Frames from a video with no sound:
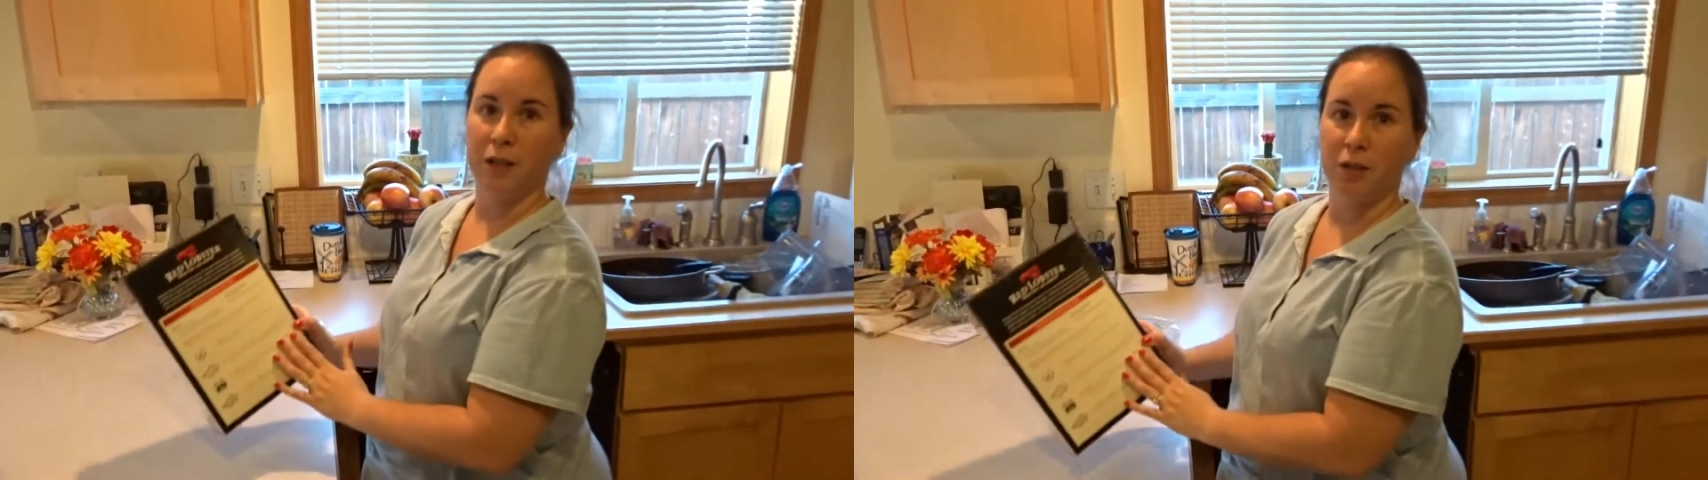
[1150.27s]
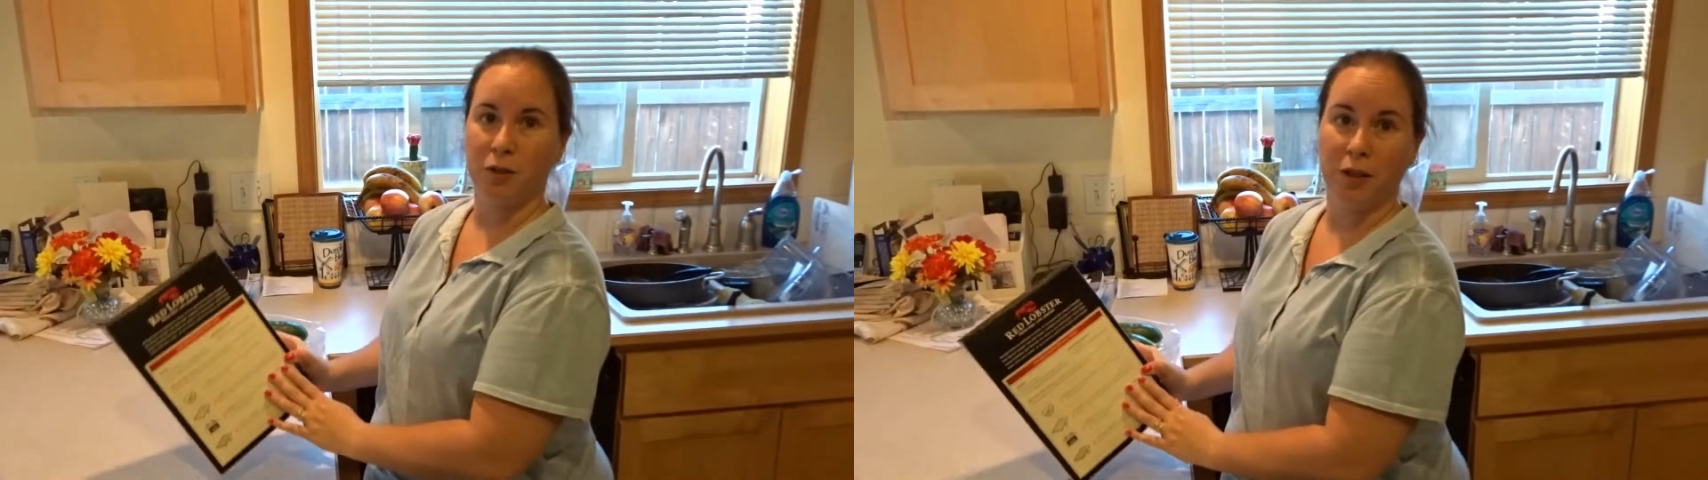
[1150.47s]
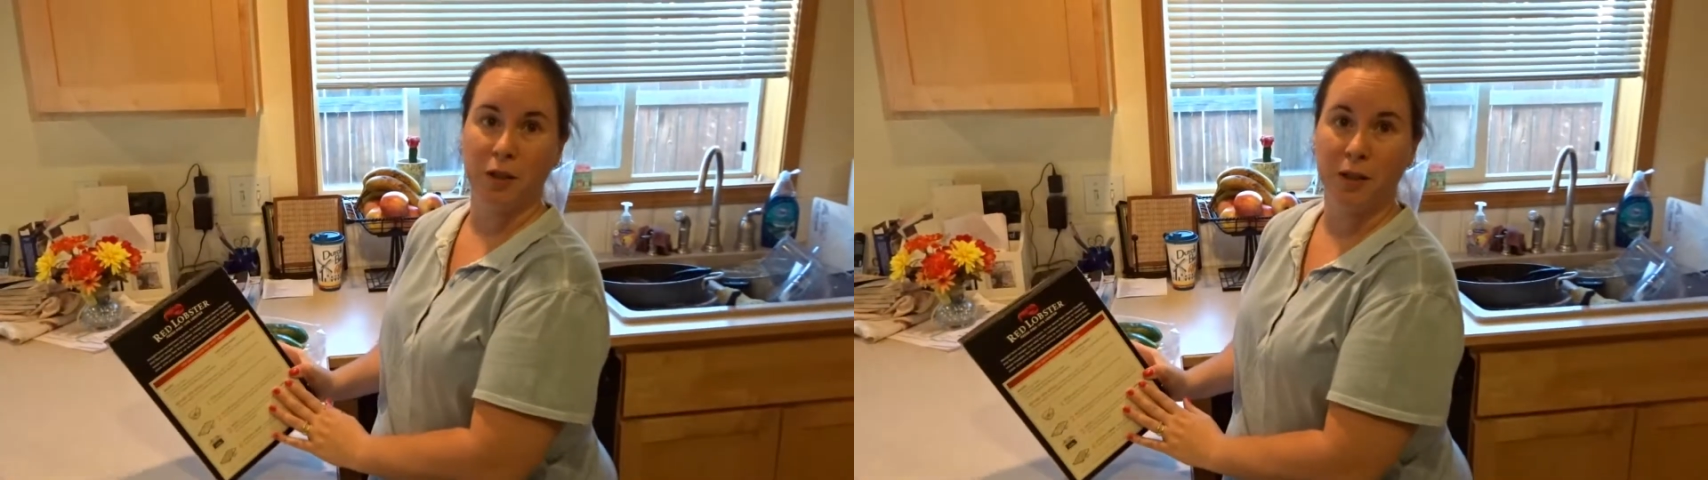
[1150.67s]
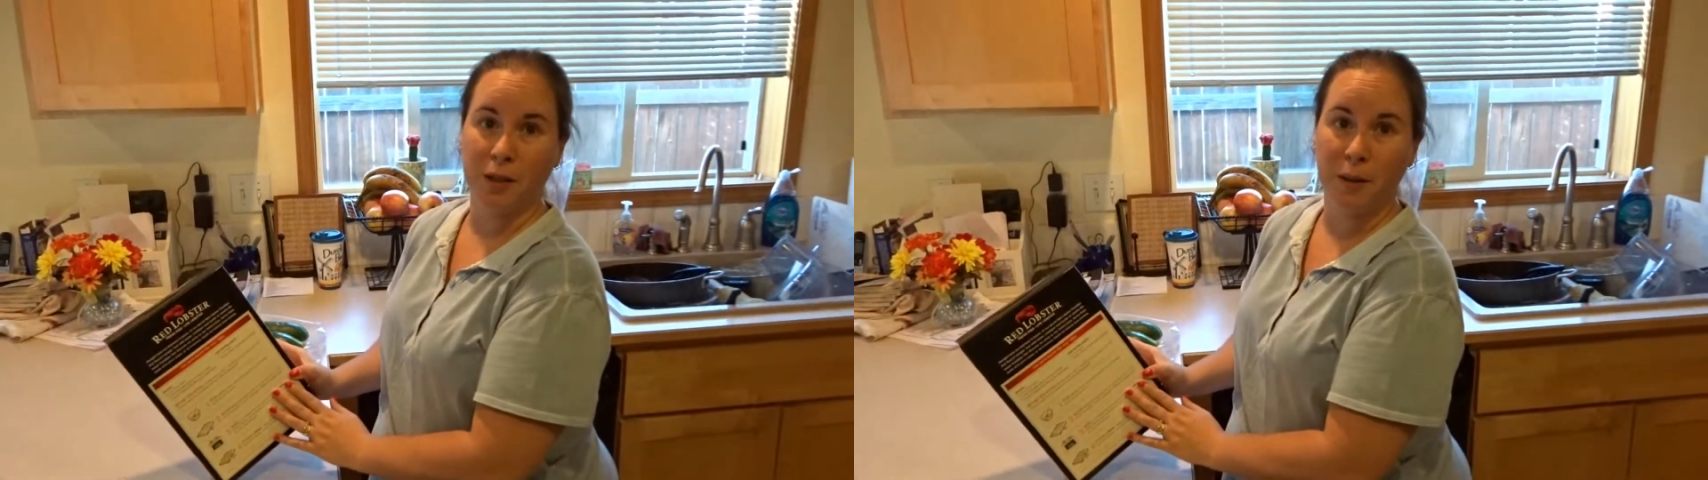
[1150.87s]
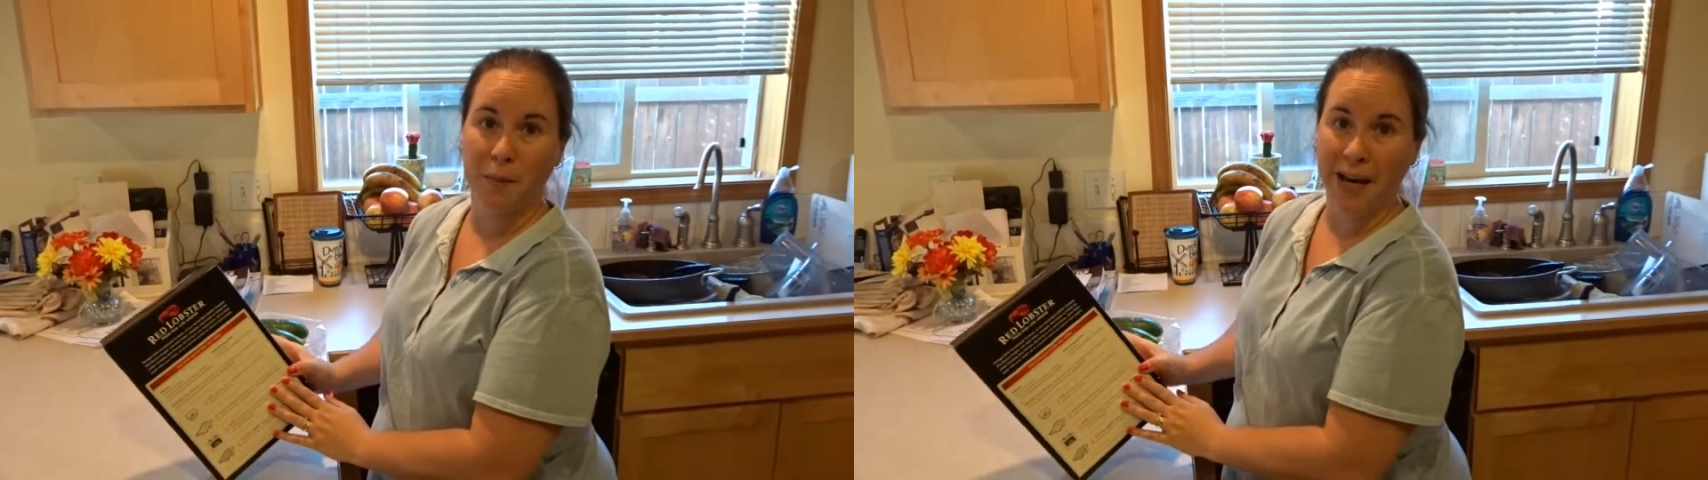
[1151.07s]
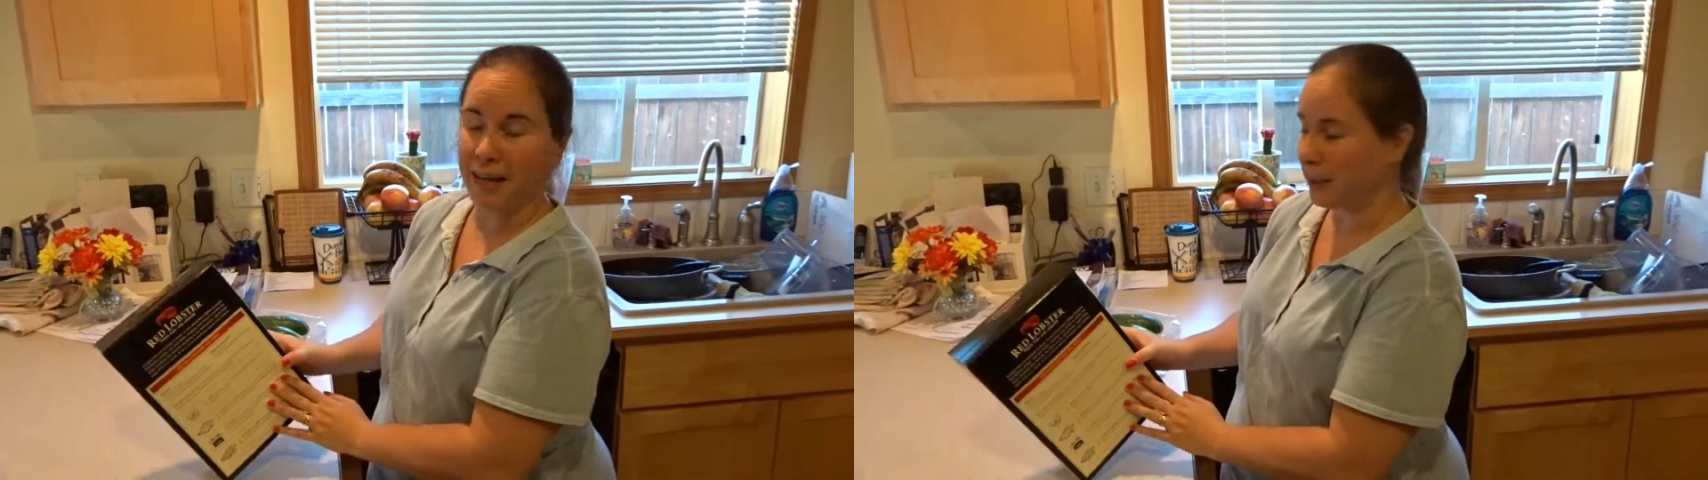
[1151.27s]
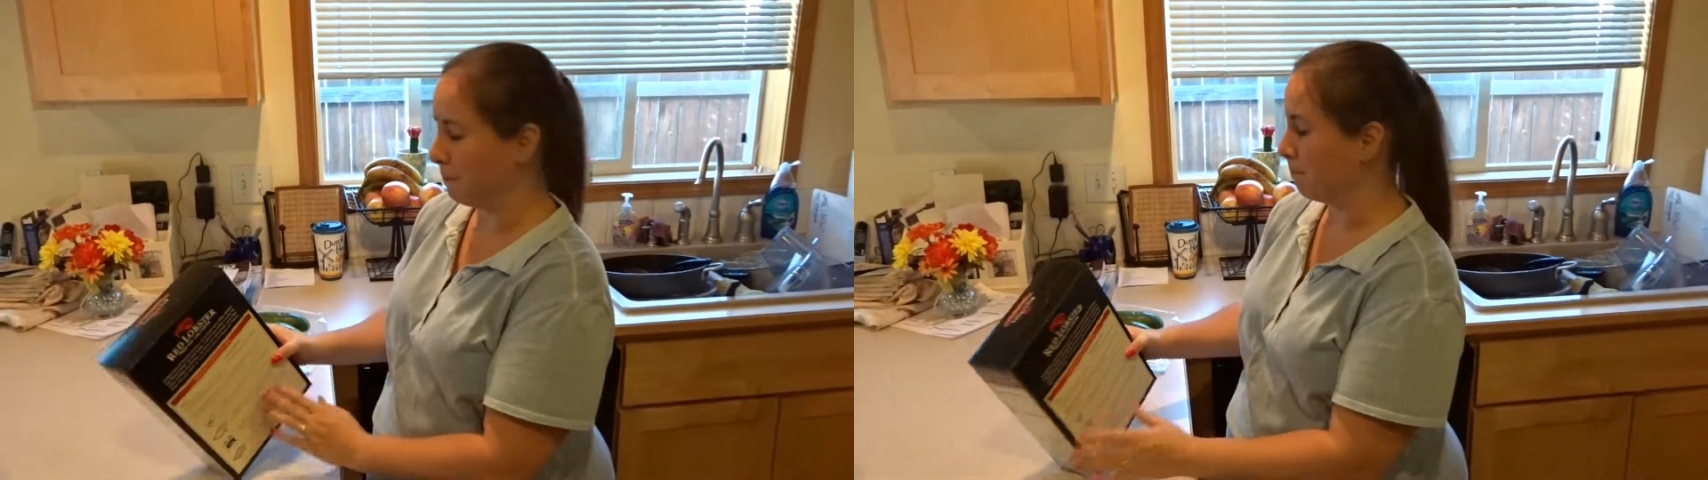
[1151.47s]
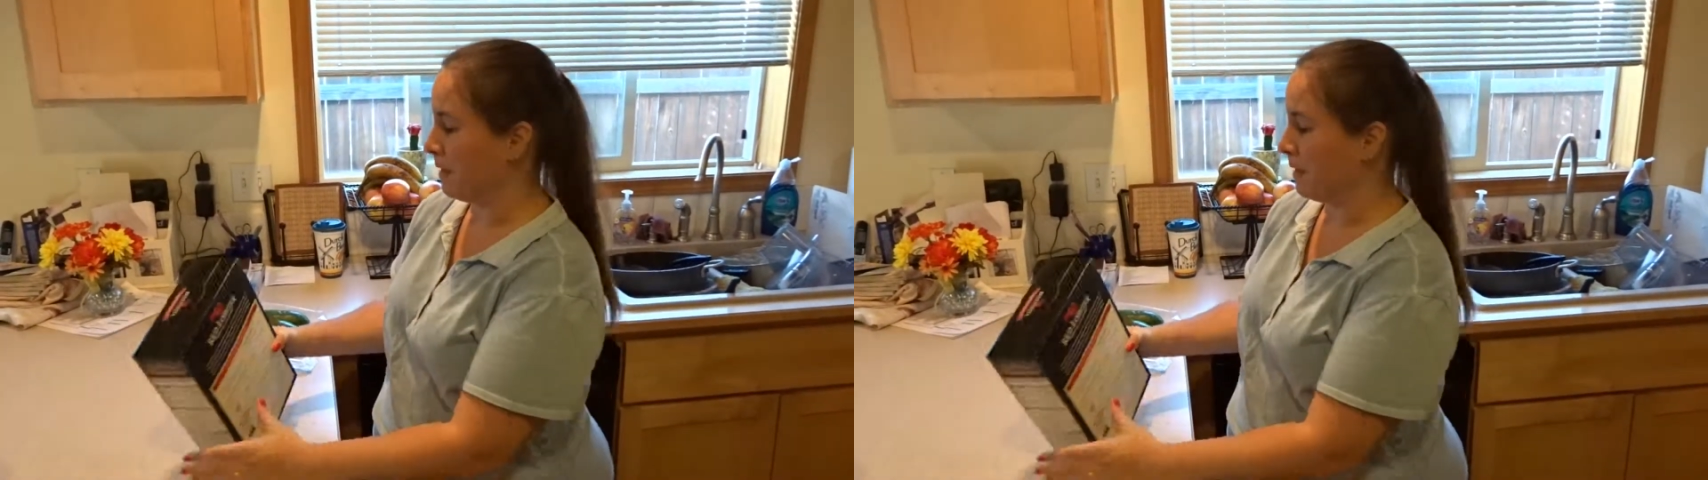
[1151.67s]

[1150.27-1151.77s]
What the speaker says: the instructions on the back.